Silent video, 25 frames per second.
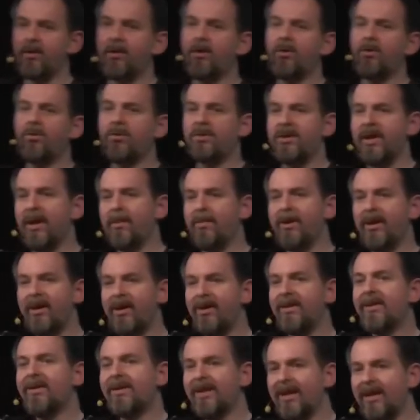turning the
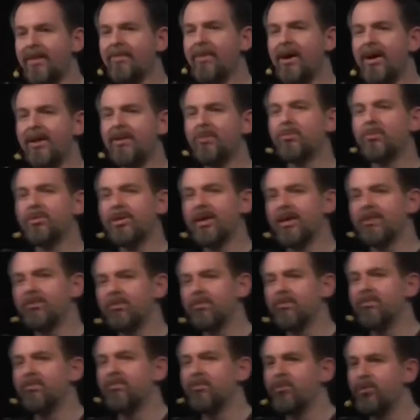wheels, for example,
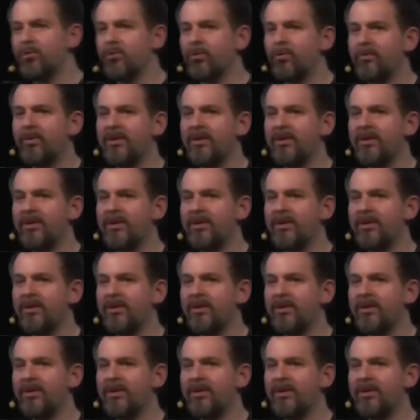sample,